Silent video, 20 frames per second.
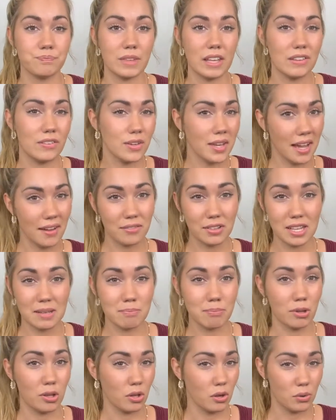if you have like
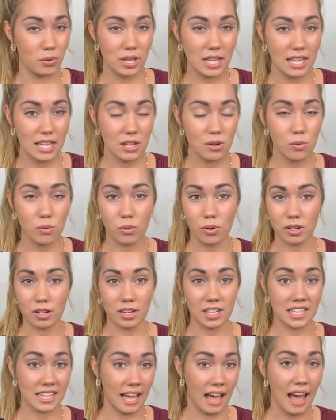bloating
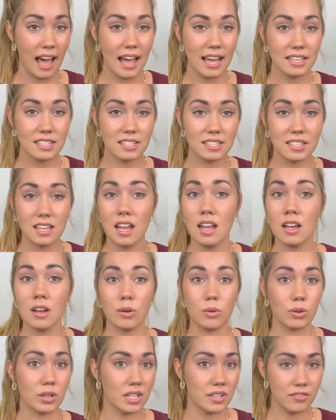or gas,
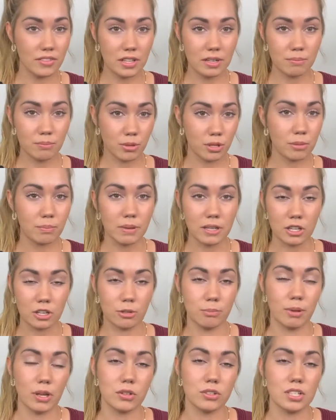or even burping or
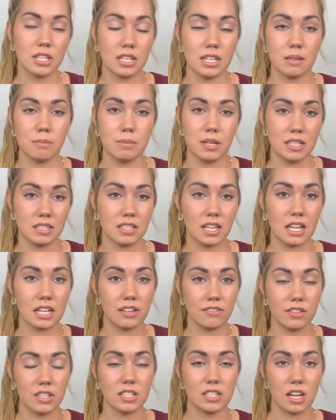belching can be a sign
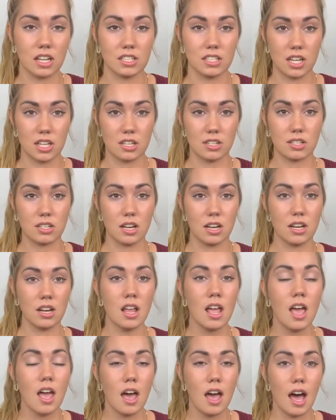of indigestion.
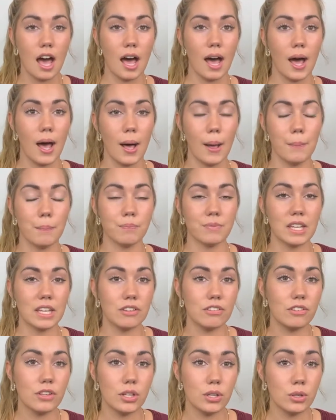
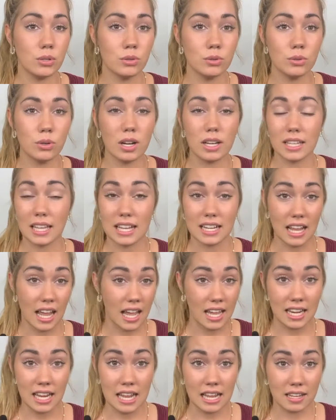If you get
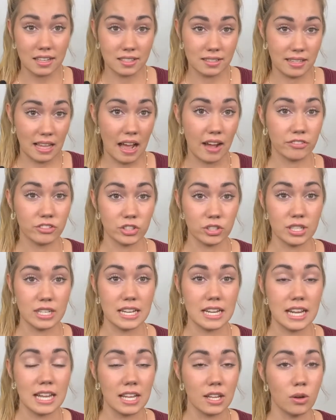headaches after
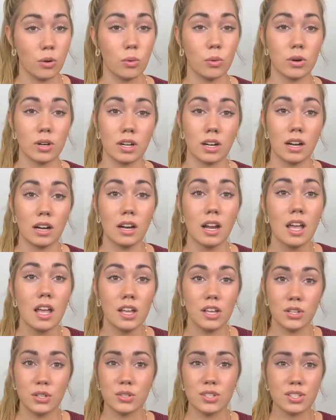eating, or
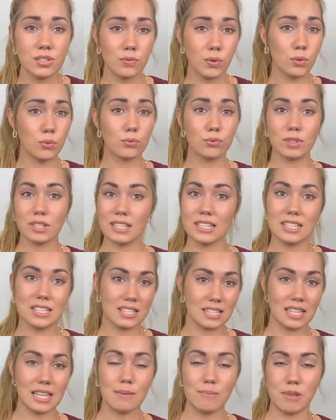you just feel really
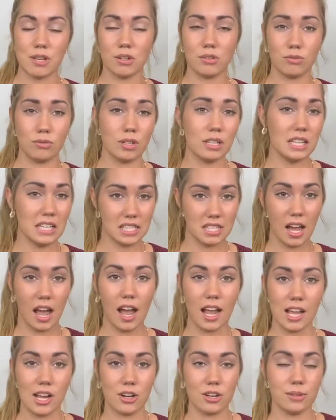sleepy or really
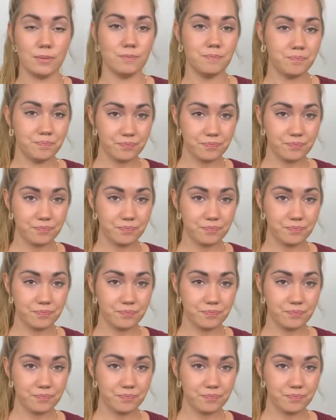tired,